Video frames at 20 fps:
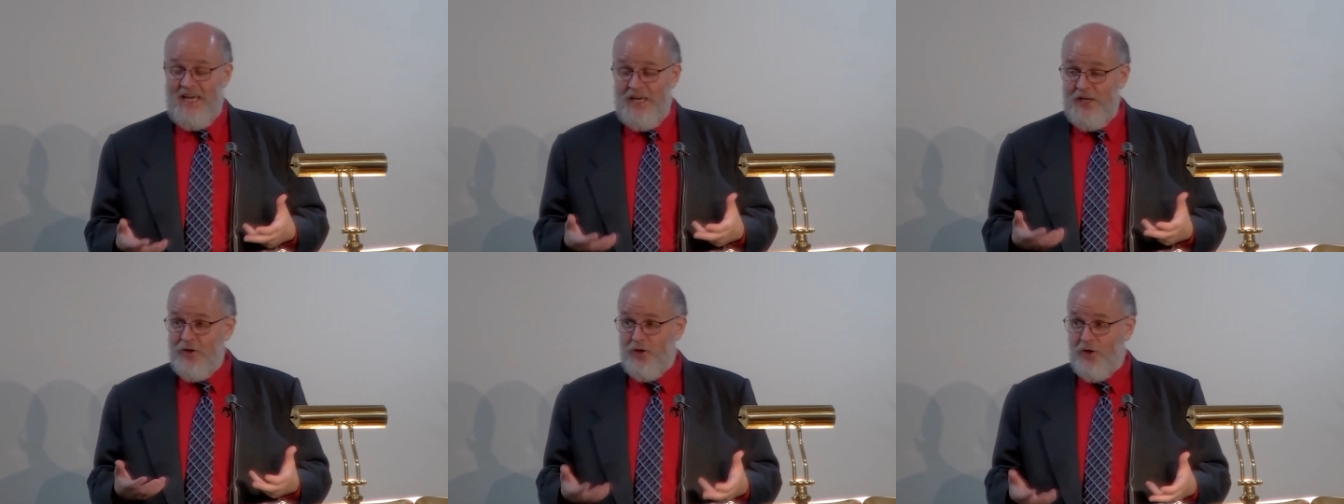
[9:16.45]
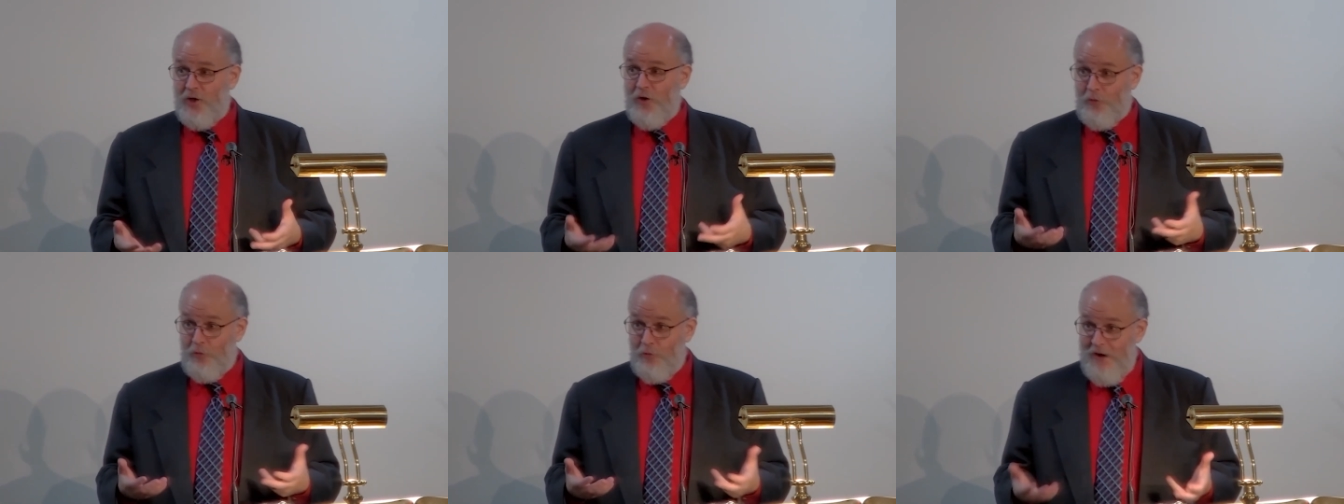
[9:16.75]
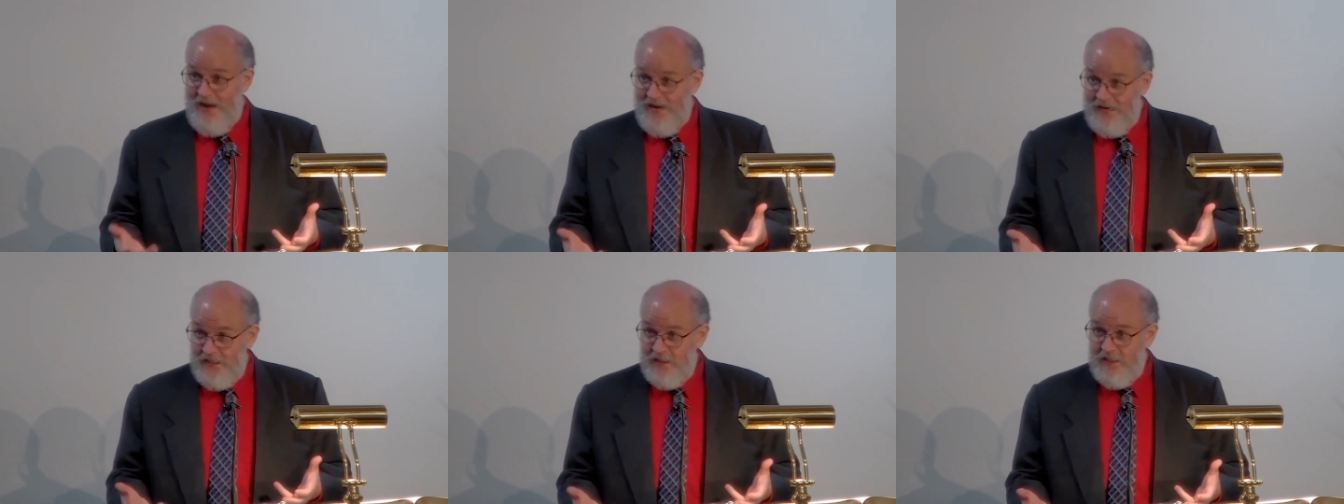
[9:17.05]

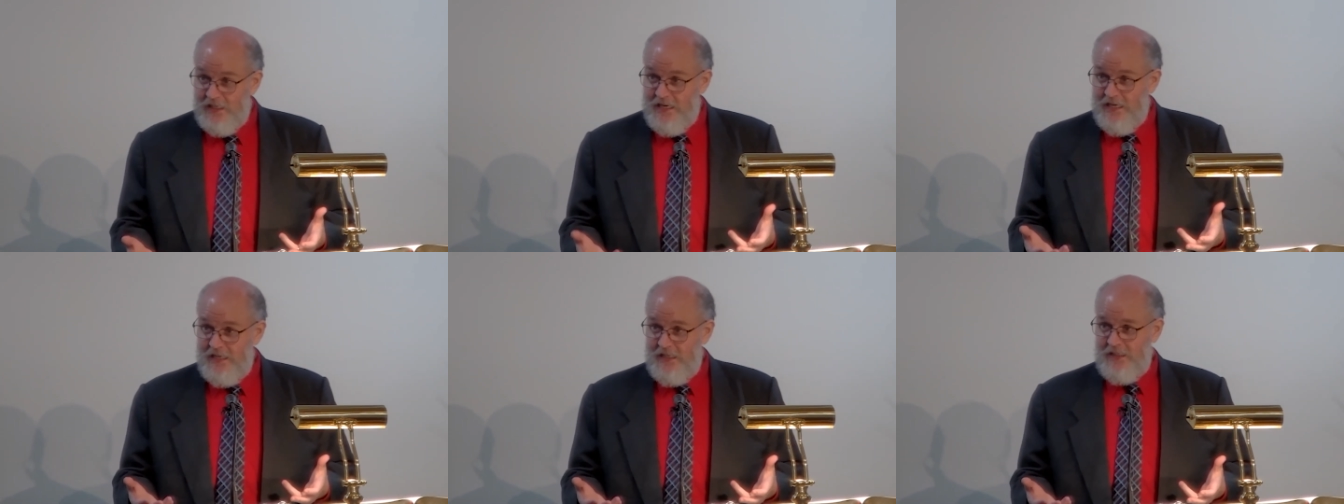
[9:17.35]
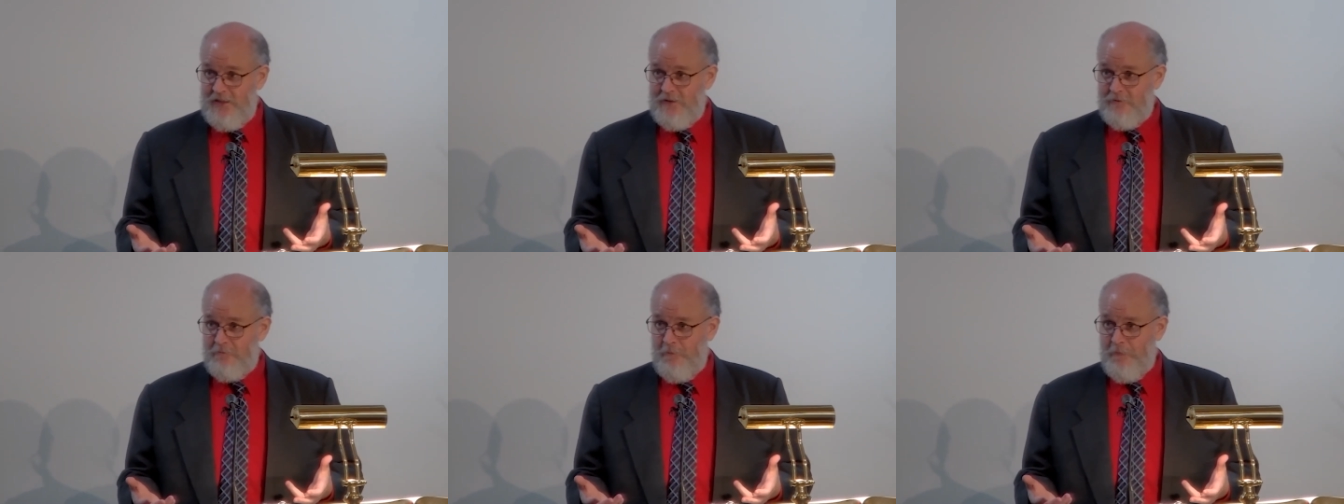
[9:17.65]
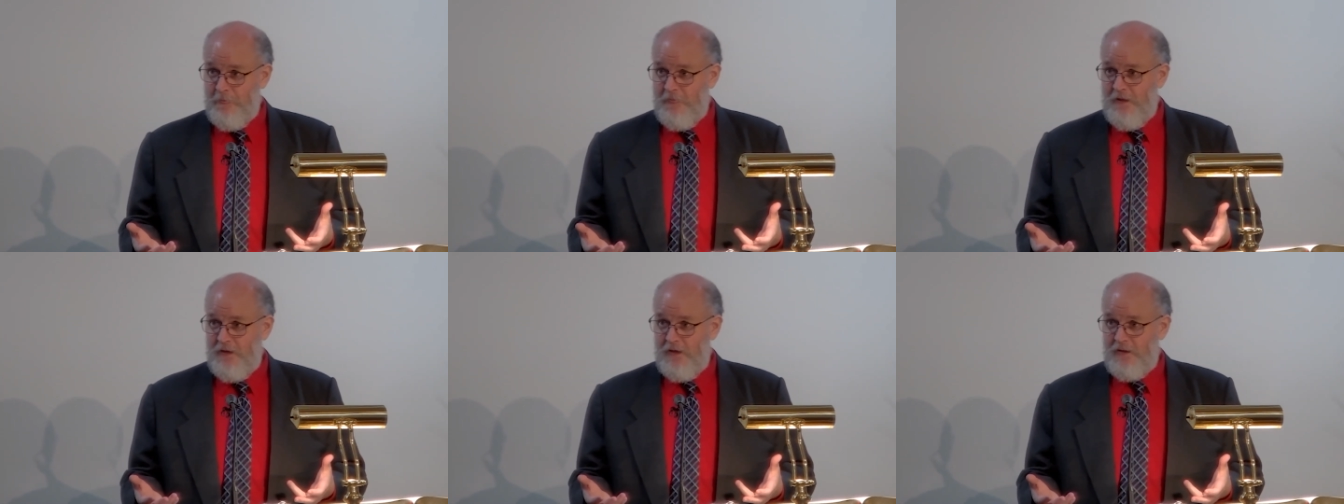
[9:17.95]
incorrectly?
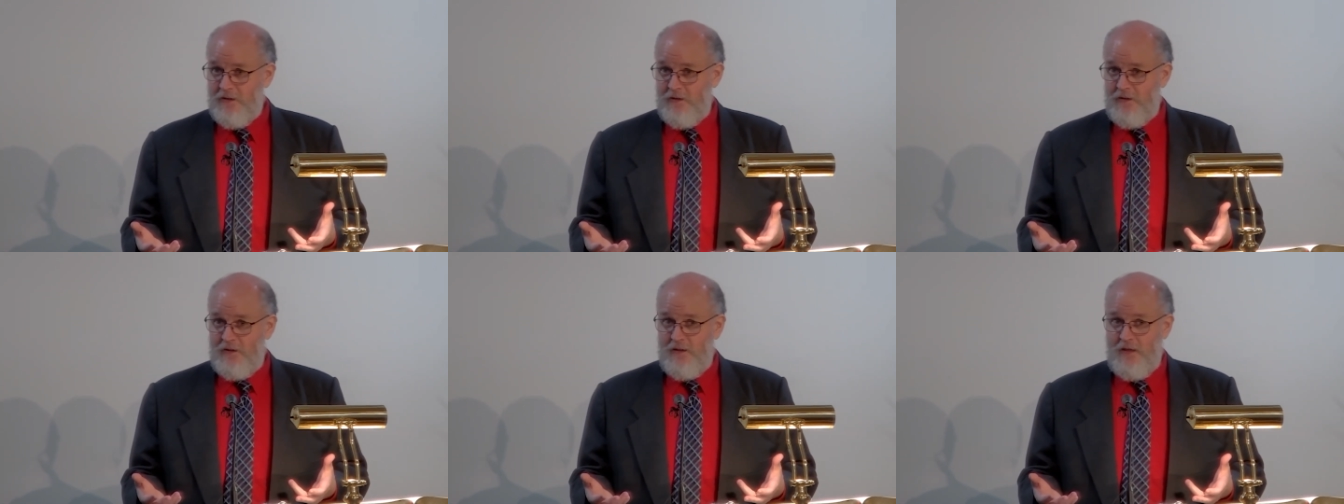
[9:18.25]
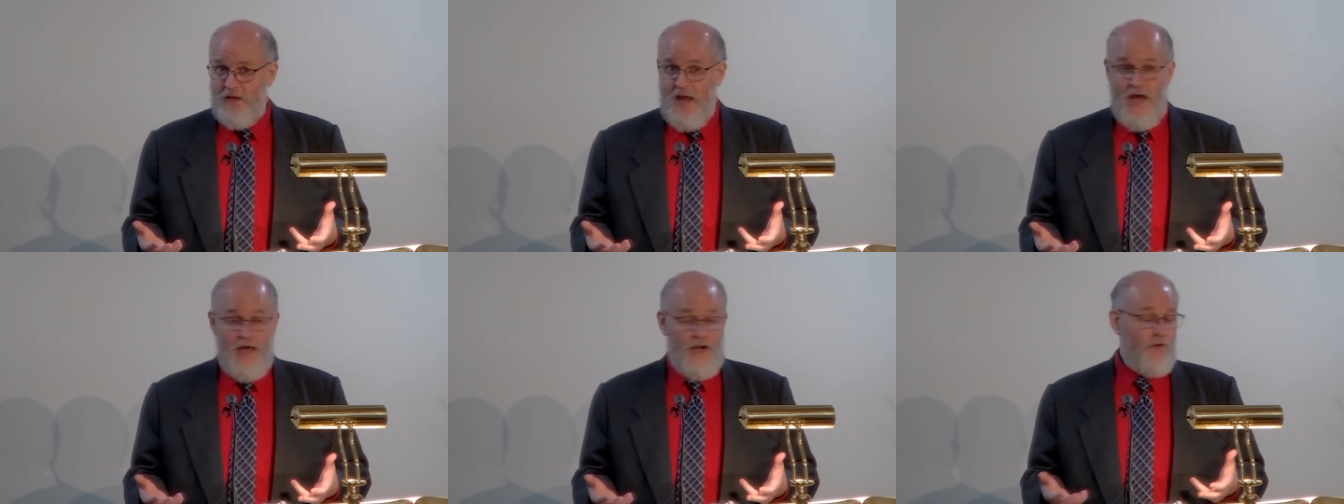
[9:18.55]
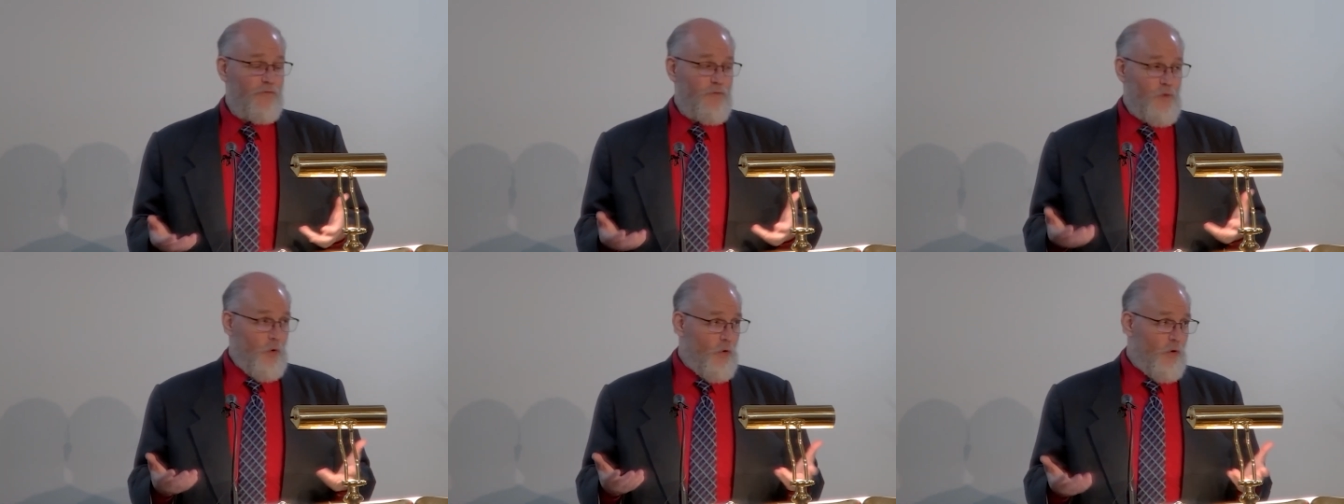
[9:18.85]

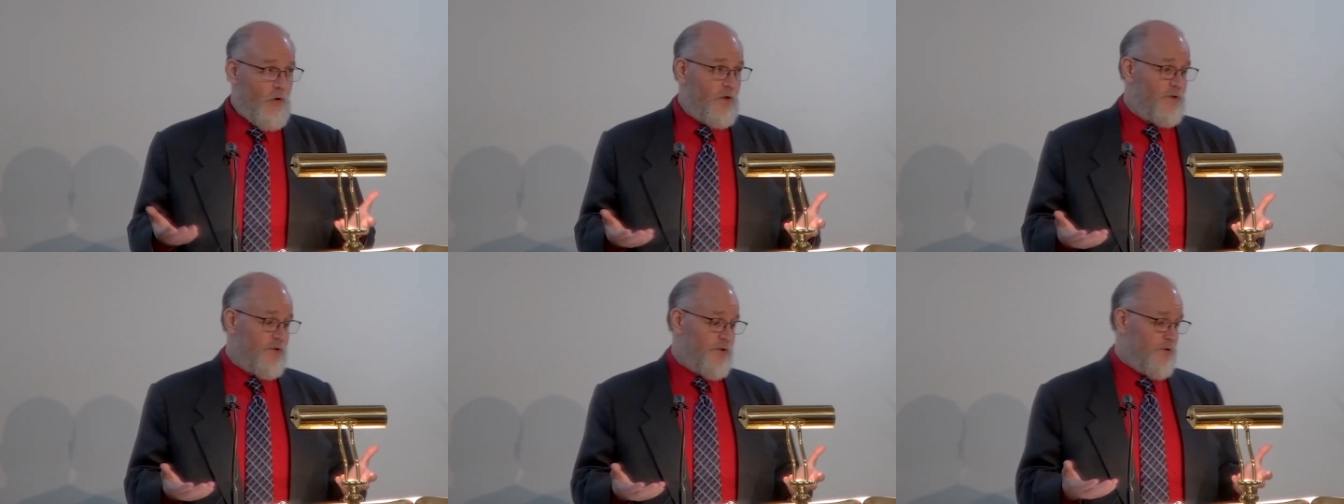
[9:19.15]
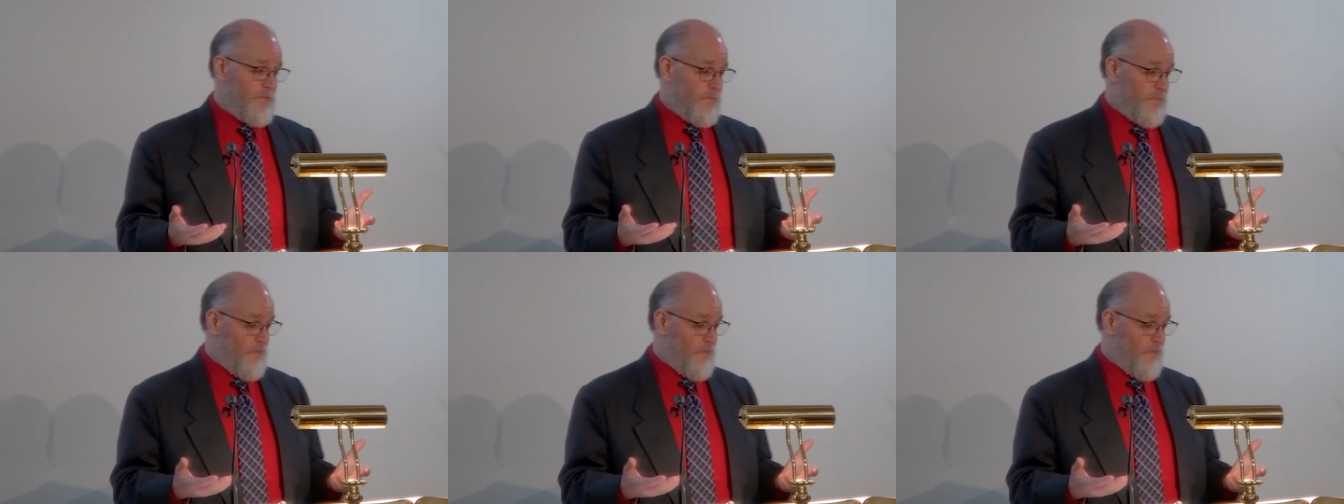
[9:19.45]
And of course,